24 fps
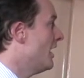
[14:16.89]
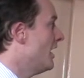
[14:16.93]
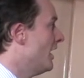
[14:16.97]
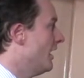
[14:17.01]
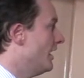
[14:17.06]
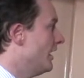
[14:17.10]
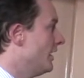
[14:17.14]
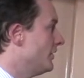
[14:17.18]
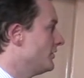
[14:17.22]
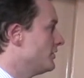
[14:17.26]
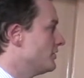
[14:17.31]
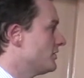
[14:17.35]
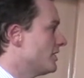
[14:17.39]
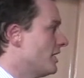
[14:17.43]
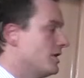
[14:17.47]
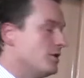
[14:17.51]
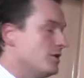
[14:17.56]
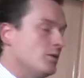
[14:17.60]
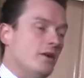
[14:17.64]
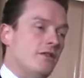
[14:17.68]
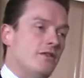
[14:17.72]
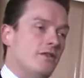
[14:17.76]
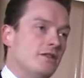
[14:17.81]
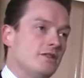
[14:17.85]
And I'll just hand
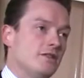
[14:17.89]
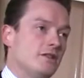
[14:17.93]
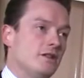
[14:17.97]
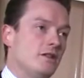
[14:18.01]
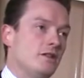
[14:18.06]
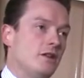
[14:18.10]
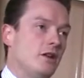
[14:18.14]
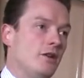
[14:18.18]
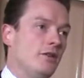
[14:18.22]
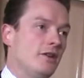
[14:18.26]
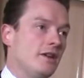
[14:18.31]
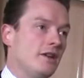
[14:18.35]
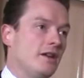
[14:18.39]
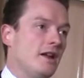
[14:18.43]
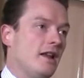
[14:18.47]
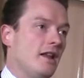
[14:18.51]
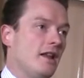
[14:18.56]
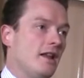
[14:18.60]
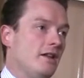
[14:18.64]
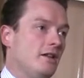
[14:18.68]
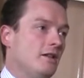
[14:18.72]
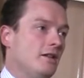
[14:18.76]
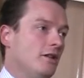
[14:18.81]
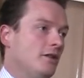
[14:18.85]
you over to Lauren
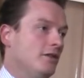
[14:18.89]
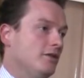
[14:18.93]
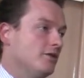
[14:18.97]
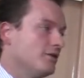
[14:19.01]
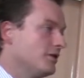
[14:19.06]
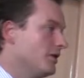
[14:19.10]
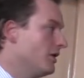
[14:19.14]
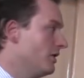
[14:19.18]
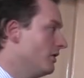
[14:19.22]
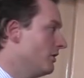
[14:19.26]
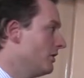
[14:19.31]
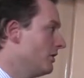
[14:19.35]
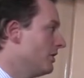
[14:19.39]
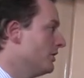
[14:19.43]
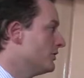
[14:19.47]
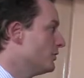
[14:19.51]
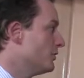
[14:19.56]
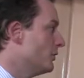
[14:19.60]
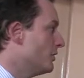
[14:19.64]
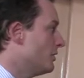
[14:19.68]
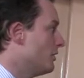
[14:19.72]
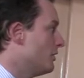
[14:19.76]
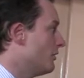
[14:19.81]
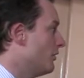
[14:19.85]
Kelly, who can
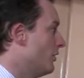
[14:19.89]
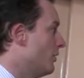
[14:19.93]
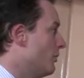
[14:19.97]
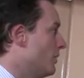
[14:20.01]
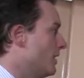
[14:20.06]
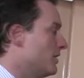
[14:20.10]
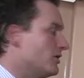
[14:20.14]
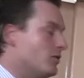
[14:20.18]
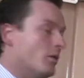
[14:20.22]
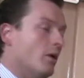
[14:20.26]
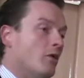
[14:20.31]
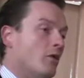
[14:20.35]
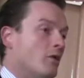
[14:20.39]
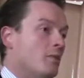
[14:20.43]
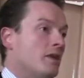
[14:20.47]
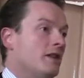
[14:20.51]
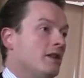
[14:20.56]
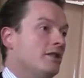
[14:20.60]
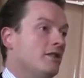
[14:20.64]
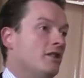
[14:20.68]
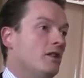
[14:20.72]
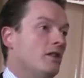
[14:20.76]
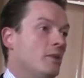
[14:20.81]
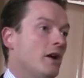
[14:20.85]
talk you through a bit of what we've
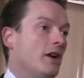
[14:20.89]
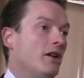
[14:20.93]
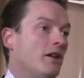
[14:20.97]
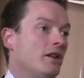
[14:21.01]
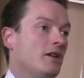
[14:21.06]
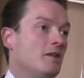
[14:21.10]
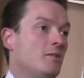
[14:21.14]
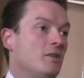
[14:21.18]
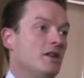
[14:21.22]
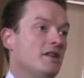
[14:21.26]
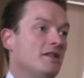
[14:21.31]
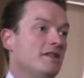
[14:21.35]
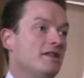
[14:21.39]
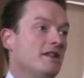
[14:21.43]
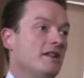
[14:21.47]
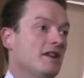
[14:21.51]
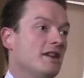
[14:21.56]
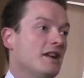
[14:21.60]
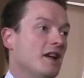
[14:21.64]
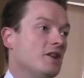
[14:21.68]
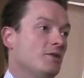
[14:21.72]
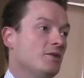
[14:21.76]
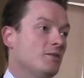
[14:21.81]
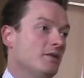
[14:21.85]
been doing about our community
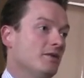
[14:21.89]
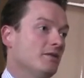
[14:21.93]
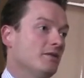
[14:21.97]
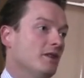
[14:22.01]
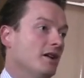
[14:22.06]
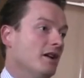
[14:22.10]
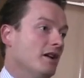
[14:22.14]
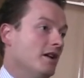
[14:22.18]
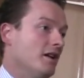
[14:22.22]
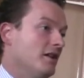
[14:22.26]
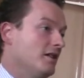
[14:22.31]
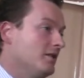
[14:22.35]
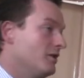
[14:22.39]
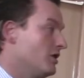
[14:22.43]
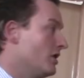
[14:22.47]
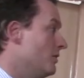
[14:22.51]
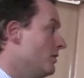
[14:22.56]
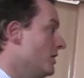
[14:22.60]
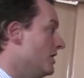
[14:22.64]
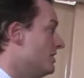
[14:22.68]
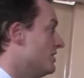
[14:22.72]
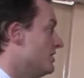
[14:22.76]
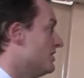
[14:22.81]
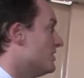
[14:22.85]
engagement, uh, community